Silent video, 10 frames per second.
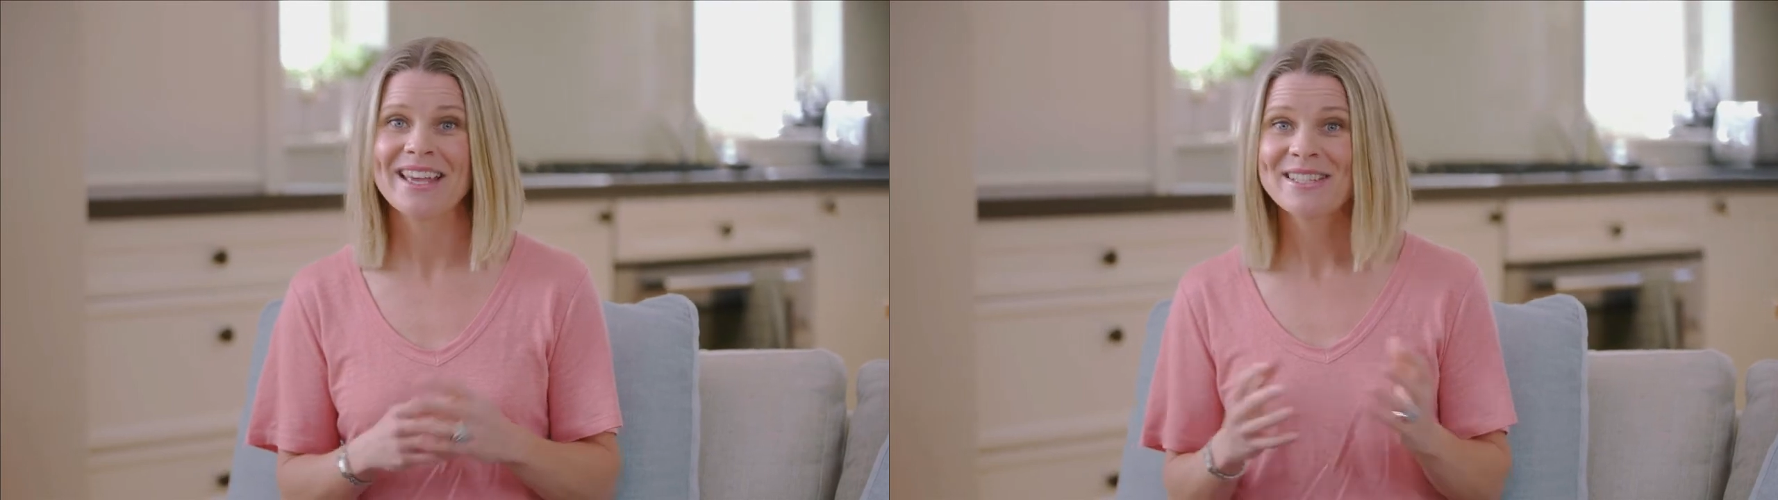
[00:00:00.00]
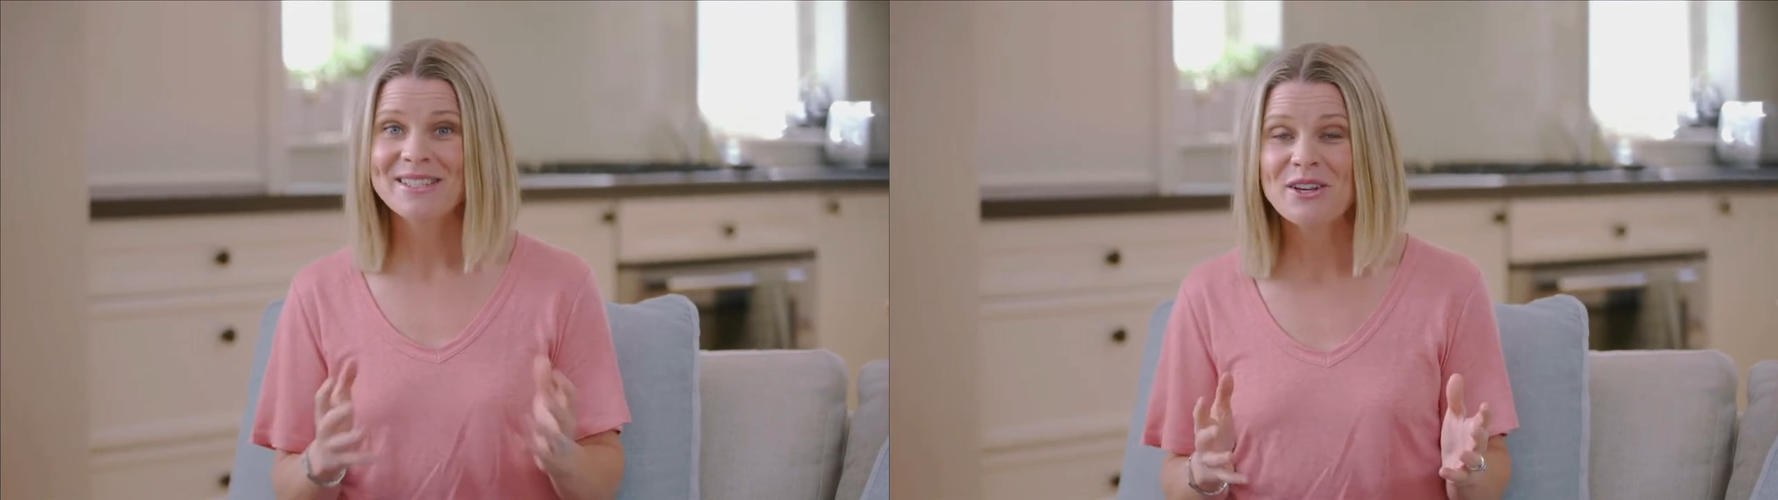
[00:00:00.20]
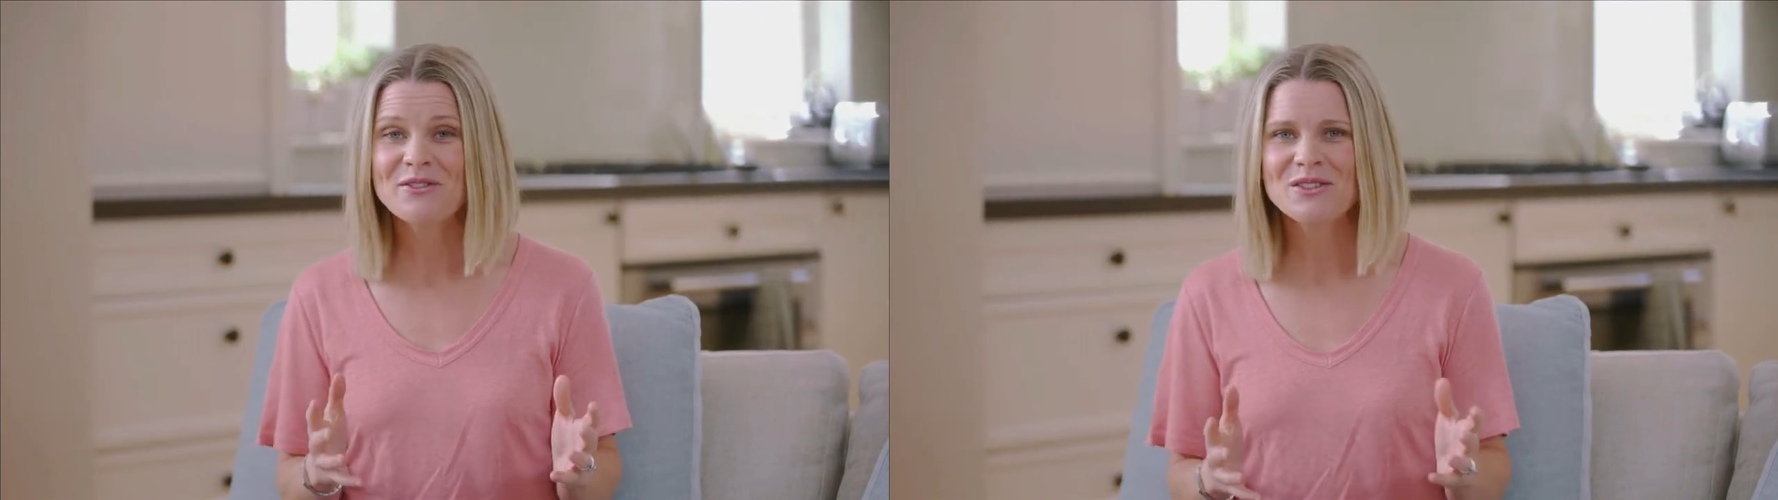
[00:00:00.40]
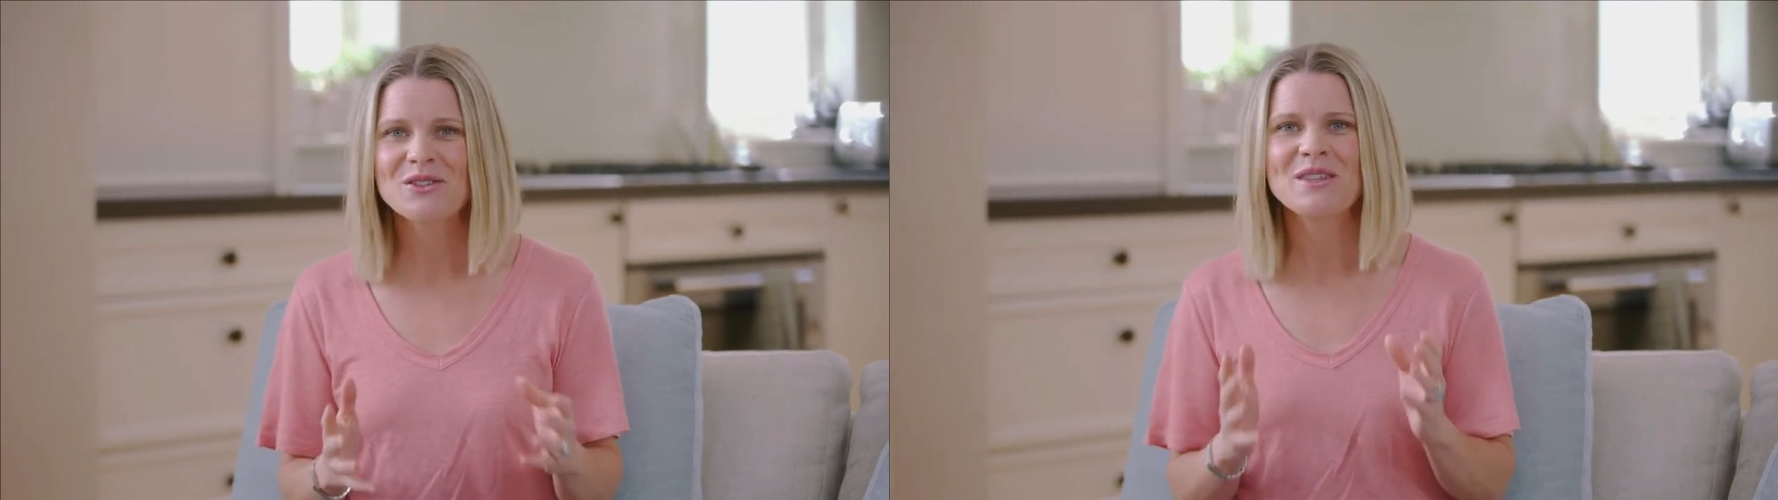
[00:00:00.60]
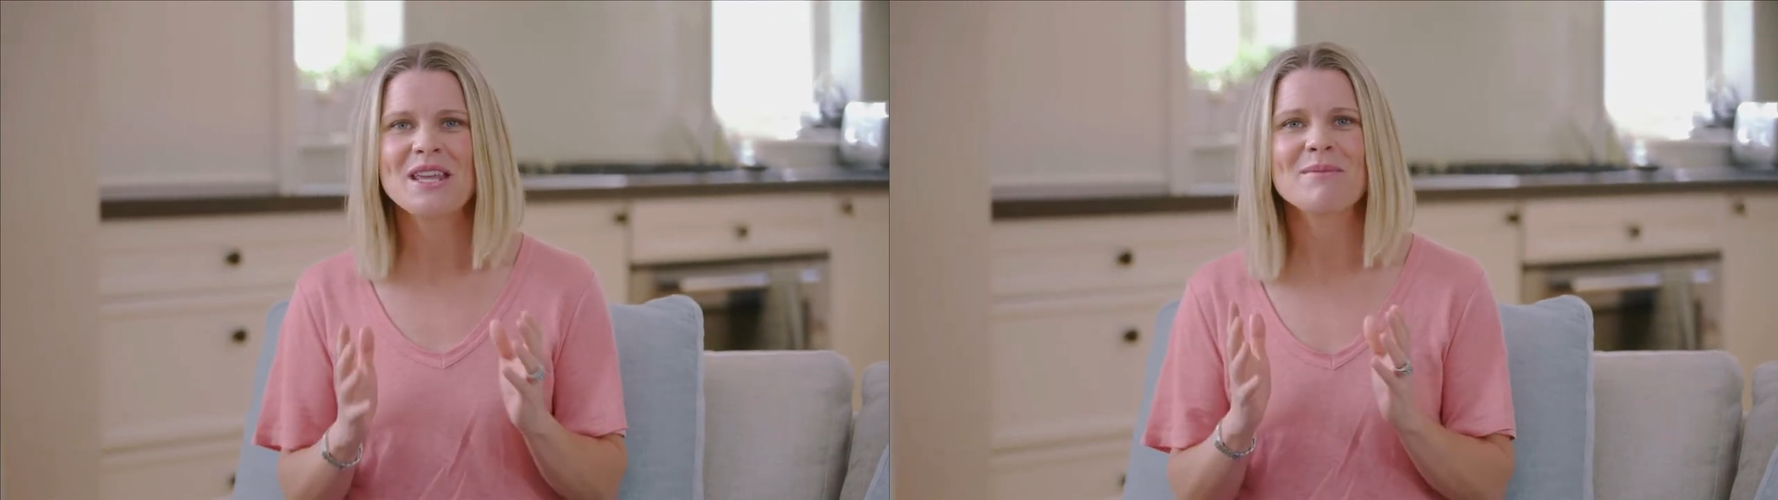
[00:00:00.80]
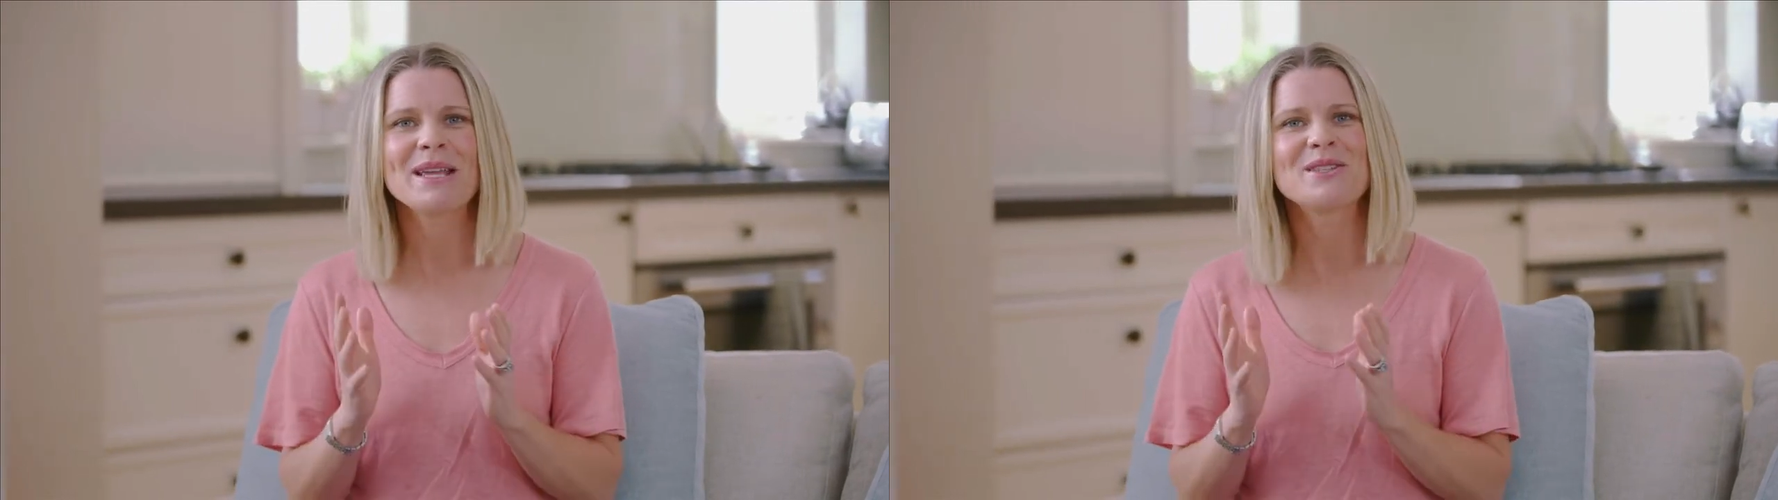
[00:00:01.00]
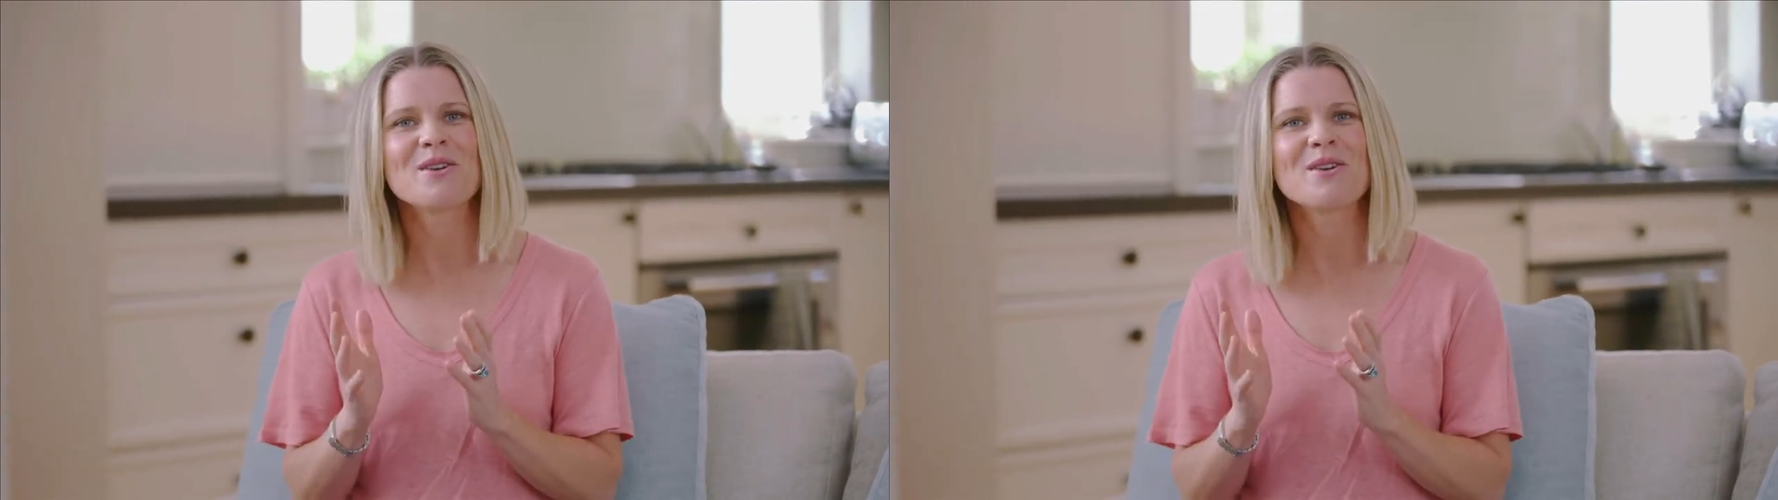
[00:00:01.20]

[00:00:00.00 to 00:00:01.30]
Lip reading: Self-soothing means